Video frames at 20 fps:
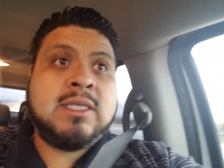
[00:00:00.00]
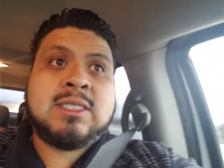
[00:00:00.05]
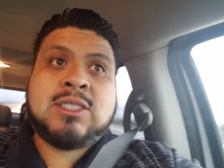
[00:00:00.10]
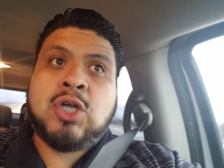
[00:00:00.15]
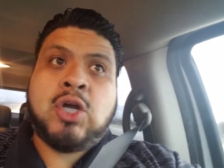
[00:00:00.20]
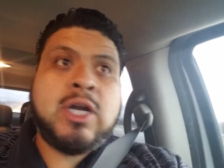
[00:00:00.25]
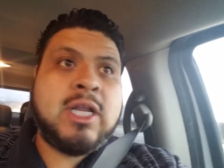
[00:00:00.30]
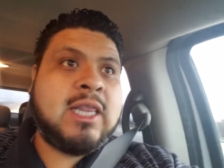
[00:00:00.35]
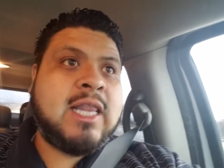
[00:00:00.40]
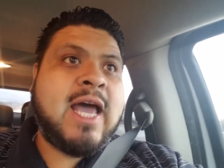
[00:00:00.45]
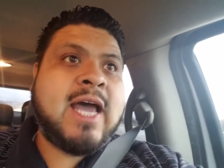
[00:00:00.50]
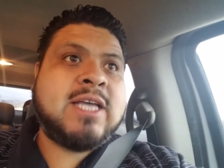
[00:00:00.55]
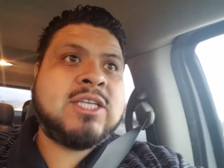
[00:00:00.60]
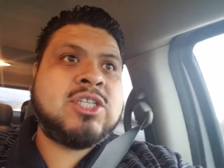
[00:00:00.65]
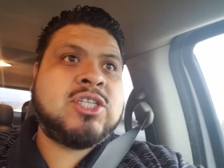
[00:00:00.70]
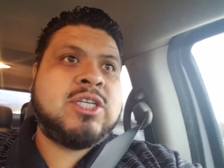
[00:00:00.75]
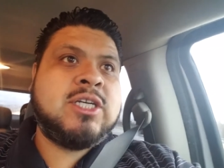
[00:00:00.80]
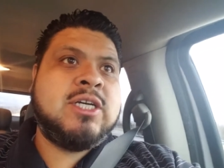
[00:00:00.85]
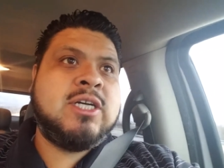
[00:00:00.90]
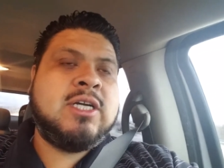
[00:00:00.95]
It started
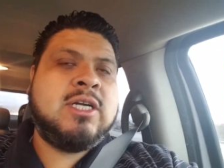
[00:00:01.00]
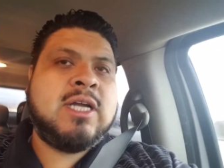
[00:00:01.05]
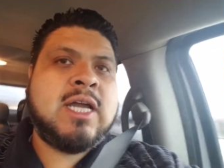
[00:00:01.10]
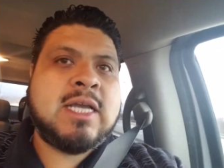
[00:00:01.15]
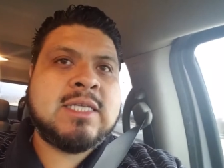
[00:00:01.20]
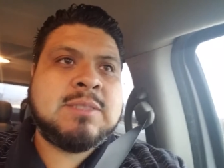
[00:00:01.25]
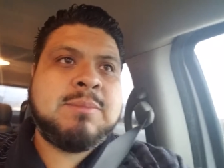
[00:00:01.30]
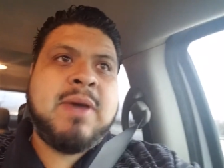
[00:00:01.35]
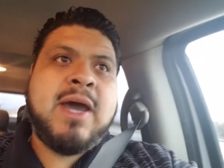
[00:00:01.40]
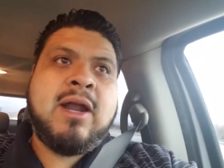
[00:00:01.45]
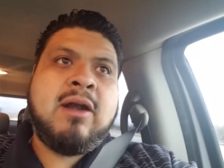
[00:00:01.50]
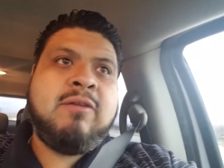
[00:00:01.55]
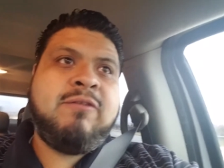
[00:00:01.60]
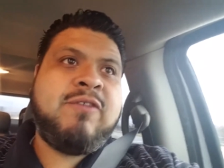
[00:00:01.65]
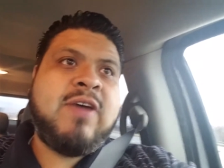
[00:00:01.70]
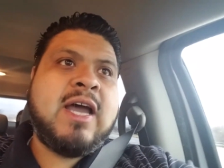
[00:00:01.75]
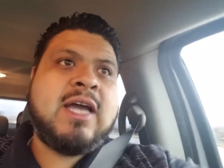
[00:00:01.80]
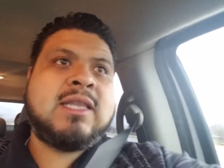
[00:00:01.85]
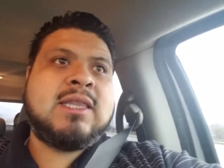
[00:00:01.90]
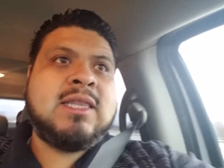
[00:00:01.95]
last year. As a matter of
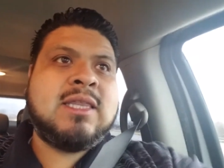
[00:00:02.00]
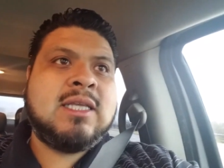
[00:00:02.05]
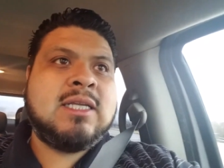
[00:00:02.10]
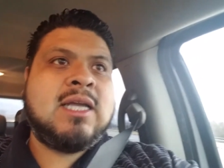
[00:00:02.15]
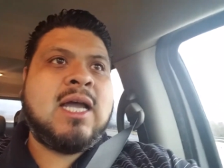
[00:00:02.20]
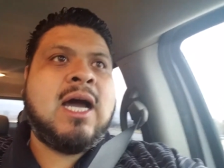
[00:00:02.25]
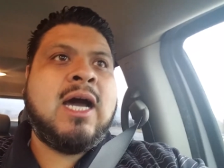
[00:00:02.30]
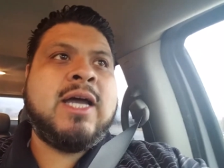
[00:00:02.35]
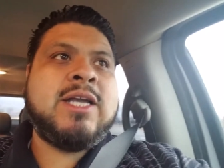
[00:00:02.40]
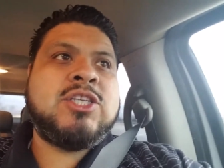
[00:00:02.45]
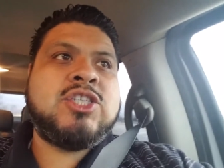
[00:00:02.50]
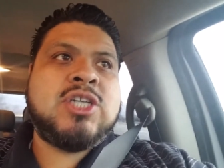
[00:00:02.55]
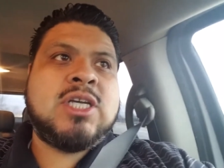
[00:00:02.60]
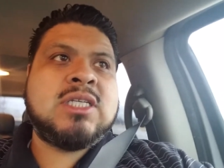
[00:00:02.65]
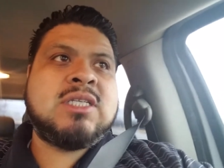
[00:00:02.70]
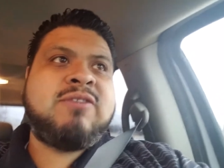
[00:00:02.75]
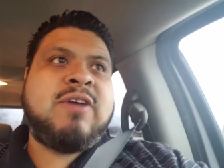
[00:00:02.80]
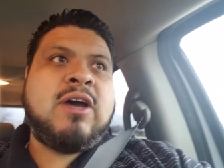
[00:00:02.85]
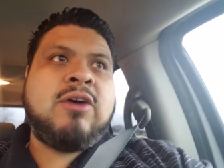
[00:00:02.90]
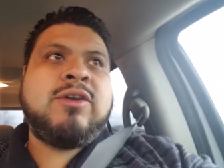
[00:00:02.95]
fact, I
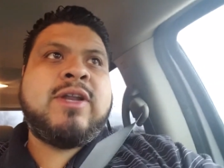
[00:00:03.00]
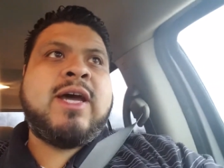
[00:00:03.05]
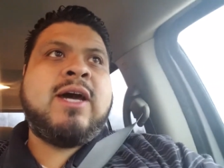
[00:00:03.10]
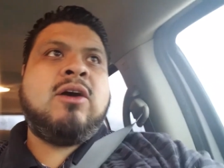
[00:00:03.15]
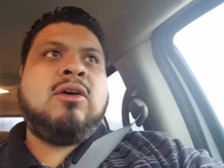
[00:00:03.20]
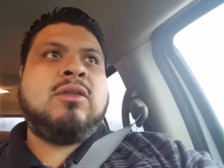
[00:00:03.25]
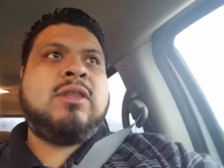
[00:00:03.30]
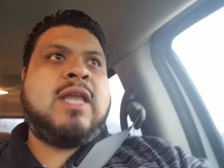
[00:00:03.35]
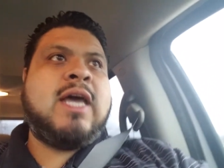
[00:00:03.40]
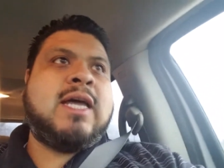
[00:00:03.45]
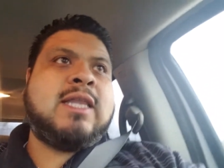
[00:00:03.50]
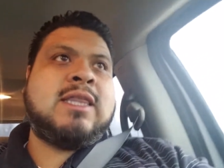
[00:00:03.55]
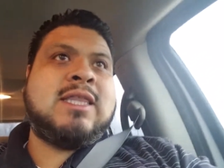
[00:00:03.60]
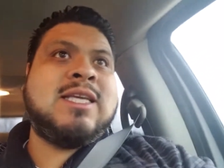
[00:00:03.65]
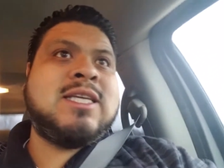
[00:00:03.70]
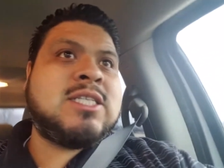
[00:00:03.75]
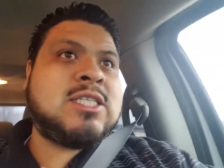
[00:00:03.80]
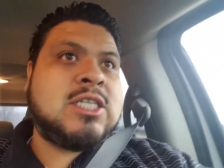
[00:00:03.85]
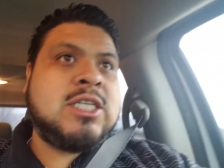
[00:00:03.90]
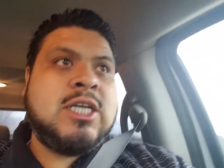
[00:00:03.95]
just found out that
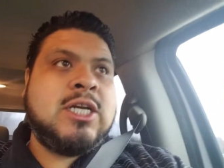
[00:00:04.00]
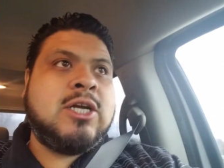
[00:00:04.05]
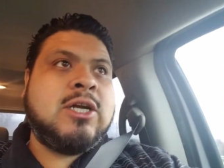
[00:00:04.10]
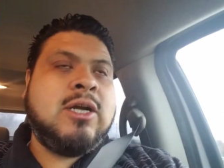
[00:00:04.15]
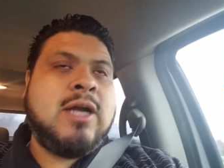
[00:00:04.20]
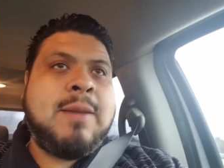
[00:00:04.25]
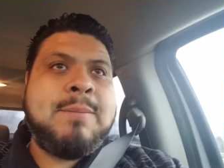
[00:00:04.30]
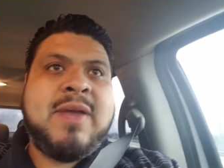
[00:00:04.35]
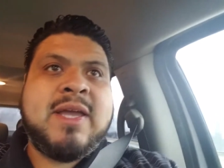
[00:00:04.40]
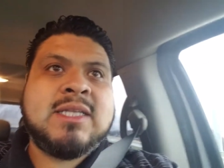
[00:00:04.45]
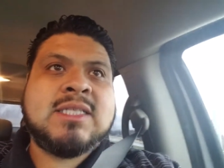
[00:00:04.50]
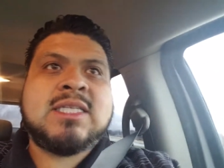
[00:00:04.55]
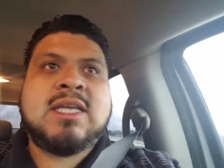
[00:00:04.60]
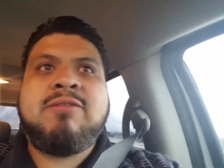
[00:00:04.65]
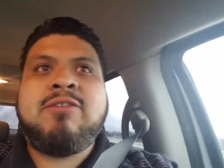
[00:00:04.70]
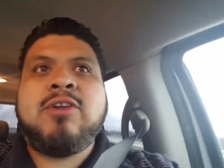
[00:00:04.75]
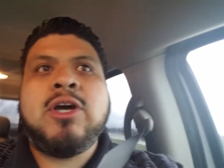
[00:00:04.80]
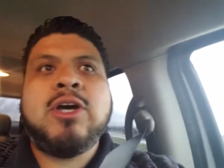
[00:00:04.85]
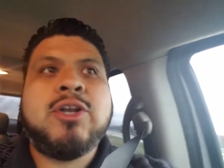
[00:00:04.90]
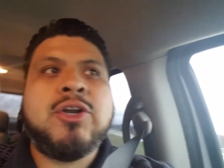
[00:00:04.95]
this year I made
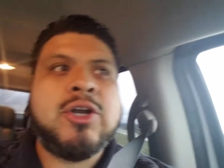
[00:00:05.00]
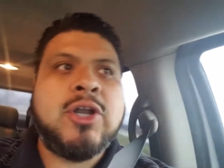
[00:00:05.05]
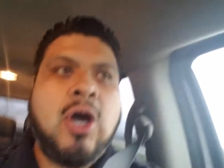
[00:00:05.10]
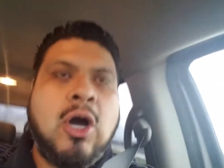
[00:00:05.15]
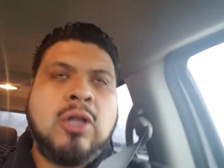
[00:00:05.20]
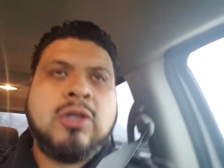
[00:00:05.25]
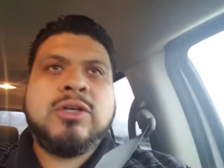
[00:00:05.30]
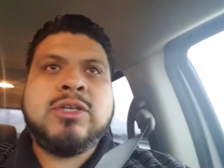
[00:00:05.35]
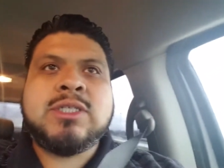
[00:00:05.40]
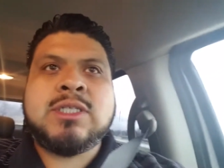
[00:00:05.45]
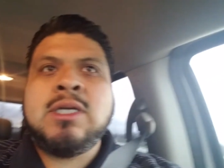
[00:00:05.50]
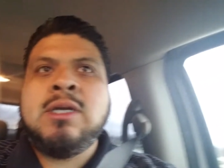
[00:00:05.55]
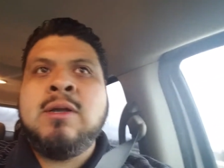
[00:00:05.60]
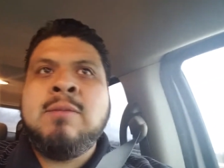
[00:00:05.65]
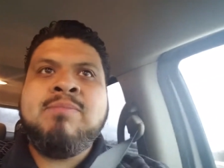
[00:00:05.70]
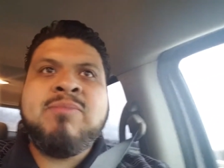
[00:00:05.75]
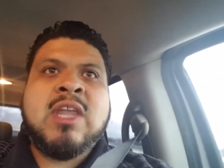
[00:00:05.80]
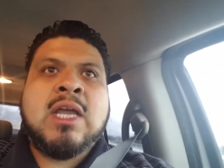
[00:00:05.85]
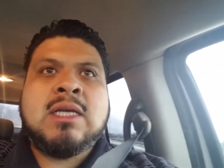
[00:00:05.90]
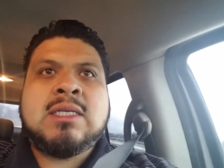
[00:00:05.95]
$700,
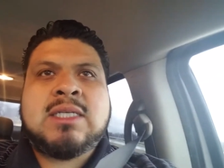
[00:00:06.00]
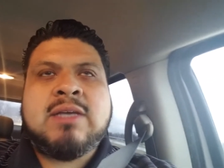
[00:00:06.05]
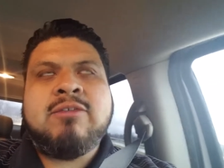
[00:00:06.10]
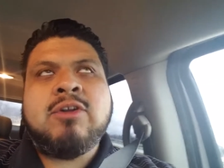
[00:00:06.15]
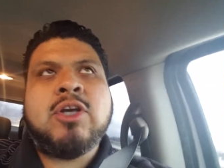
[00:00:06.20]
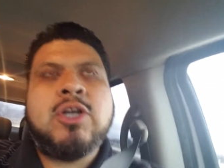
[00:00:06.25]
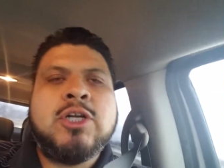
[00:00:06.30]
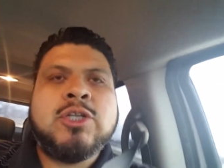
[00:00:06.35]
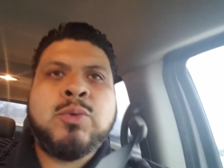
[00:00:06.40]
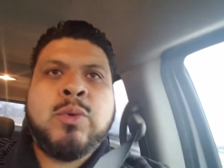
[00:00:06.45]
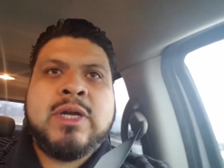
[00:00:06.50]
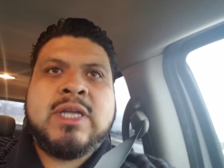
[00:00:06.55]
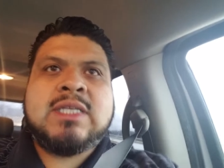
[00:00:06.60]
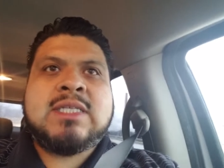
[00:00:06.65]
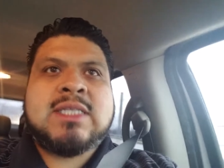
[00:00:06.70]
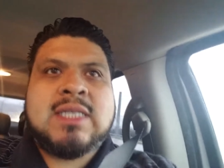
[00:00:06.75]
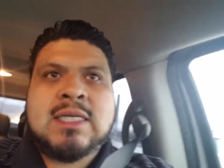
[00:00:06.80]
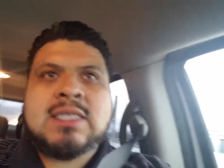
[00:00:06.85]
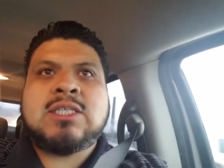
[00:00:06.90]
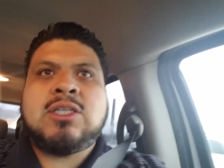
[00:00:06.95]

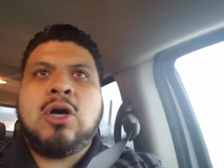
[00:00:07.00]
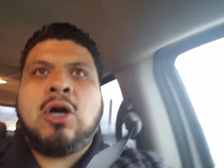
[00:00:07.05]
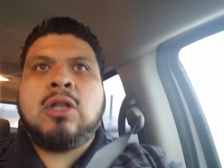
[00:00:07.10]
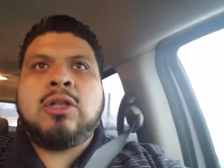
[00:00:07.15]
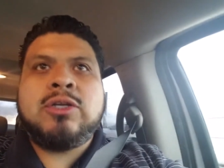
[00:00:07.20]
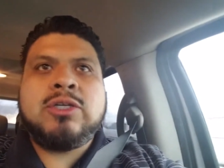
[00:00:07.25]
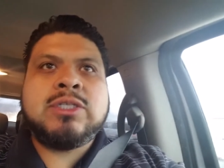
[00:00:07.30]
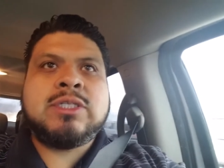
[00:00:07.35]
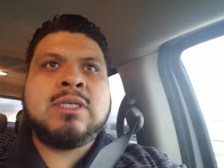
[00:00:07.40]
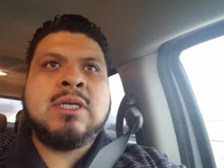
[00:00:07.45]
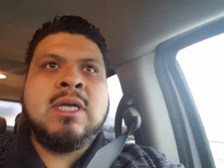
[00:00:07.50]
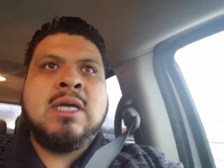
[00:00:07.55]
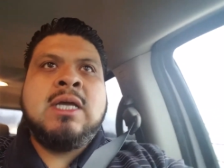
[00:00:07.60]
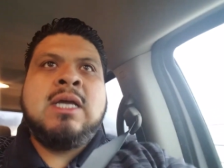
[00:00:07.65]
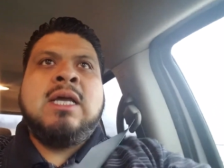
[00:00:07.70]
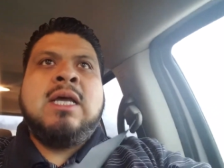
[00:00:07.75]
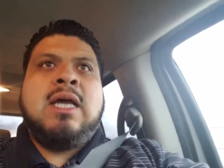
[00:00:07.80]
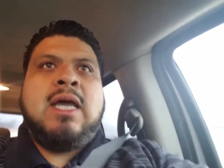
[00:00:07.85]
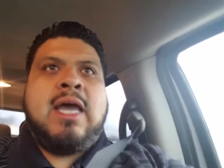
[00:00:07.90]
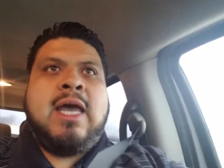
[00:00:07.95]
$726,
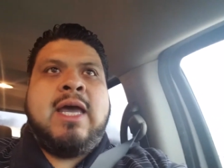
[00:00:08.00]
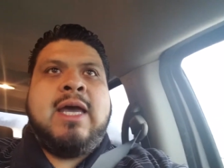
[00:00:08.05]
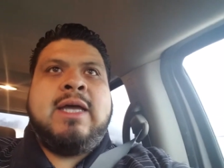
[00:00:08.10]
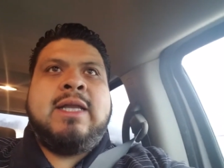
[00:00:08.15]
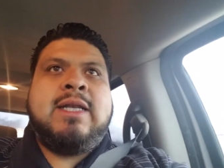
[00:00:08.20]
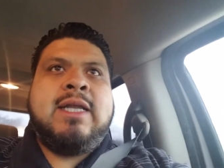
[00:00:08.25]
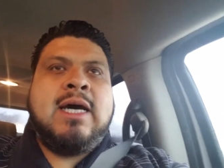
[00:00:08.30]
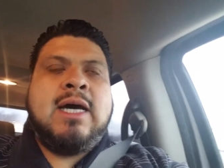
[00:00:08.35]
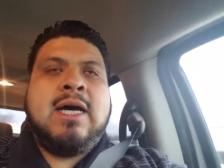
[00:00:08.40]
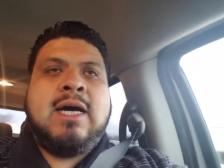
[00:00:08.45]
and